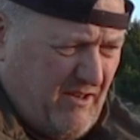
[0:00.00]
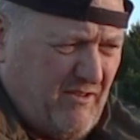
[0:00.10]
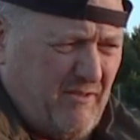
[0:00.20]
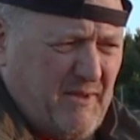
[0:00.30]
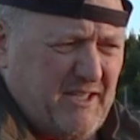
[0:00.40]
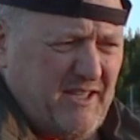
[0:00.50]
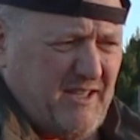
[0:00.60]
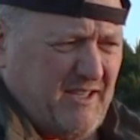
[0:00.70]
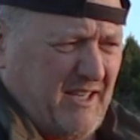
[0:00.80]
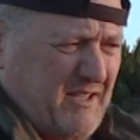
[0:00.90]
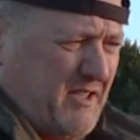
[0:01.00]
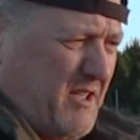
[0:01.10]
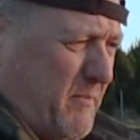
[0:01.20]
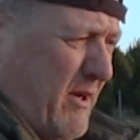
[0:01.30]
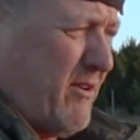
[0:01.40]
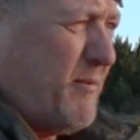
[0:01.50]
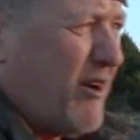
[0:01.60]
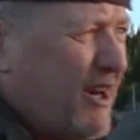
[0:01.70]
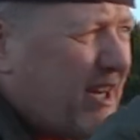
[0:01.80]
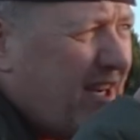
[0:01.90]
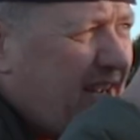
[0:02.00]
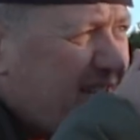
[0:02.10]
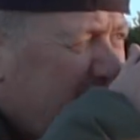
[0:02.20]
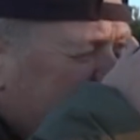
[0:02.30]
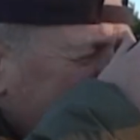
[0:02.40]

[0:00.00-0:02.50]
Oh, that's it. The sun's disappearing behind a cloud.